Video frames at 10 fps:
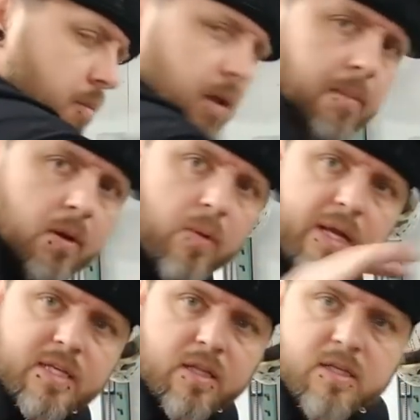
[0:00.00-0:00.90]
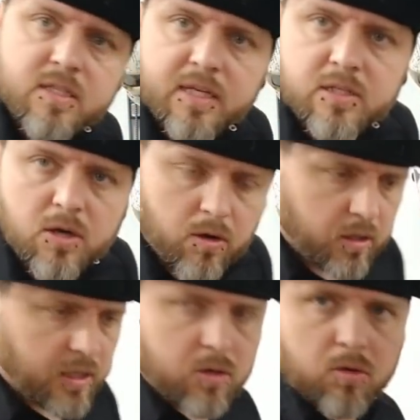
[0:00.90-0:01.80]
but I'm going to wait till this thing
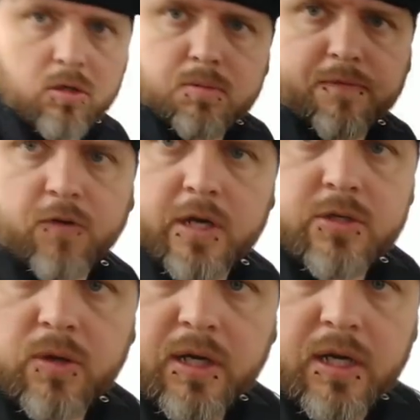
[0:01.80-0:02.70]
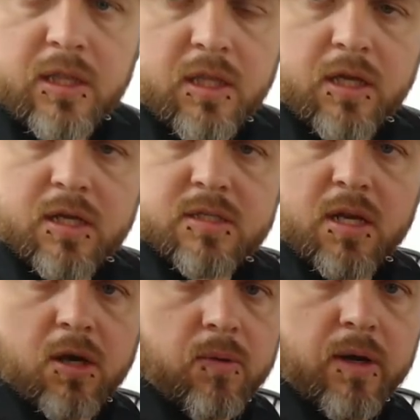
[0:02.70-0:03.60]
totally cools before I torque anything because
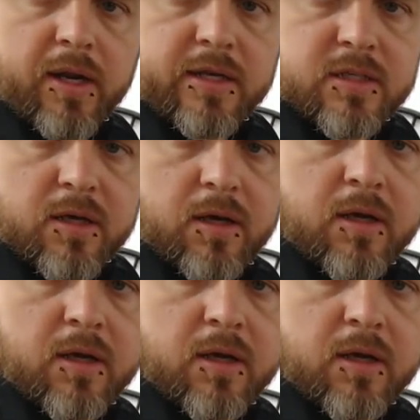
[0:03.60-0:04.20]
I don't want it to,